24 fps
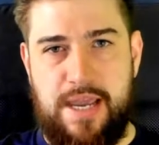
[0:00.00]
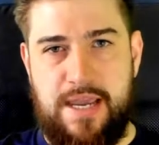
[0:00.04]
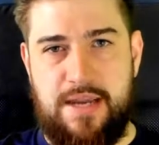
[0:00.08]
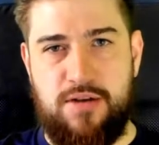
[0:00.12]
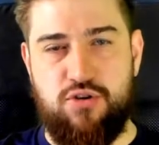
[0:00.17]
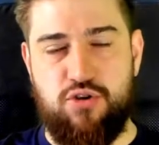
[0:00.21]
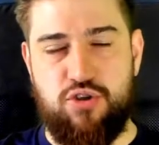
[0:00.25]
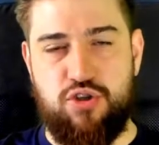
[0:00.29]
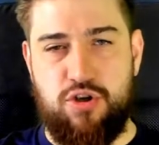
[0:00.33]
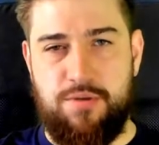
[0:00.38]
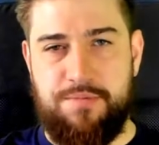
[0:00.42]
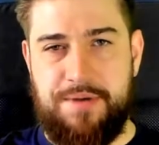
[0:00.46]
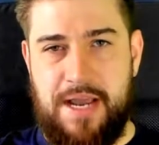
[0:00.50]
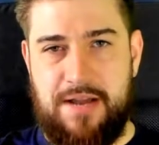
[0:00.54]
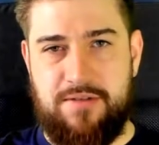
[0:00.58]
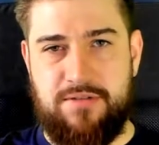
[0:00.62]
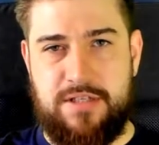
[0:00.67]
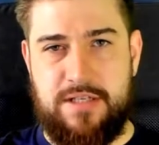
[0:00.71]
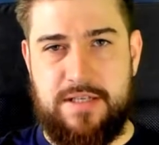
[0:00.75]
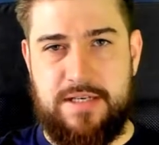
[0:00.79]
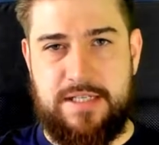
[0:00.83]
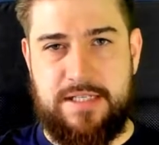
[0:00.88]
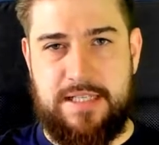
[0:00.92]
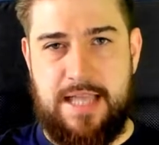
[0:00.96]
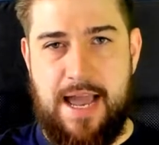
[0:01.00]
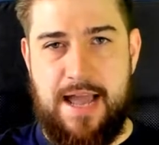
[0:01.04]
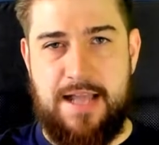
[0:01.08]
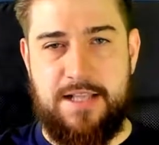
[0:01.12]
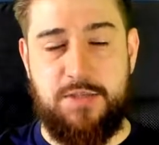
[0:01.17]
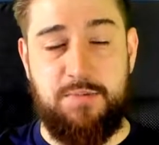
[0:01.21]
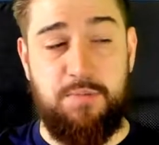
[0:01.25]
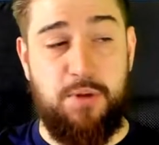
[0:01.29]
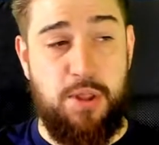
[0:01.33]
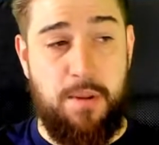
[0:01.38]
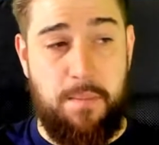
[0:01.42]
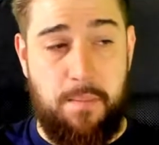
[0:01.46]
It does come down to the
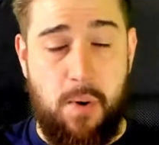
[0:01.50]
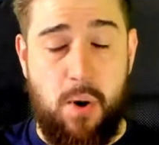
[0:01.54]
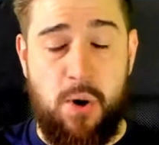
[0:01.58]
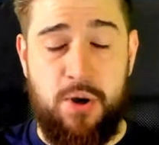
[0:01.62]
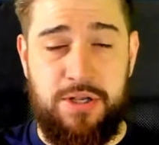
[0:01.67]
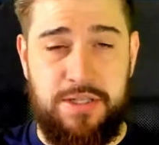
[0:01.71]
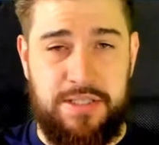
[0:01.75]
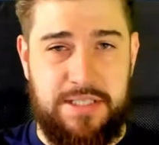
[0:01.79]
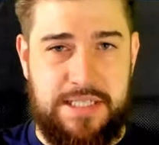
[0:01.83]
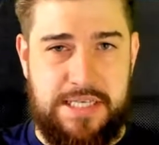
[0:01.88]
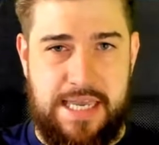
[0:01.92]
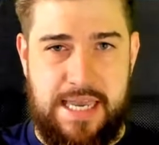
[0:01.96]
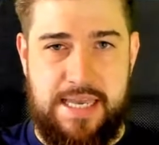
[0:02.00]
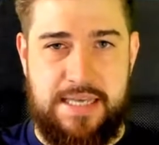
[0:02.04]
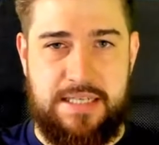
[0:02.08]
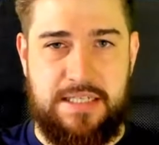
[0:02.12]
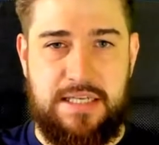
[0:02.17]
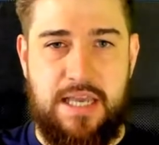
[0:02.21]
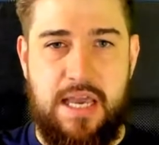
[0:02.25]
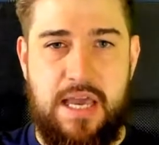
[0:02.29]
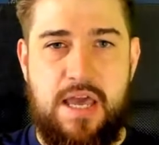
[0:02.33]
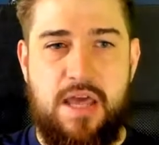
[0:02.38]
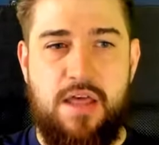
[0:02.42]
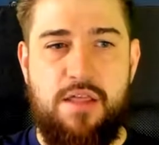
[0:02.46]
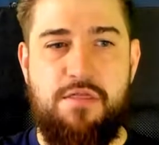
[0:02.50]
stats, but the point is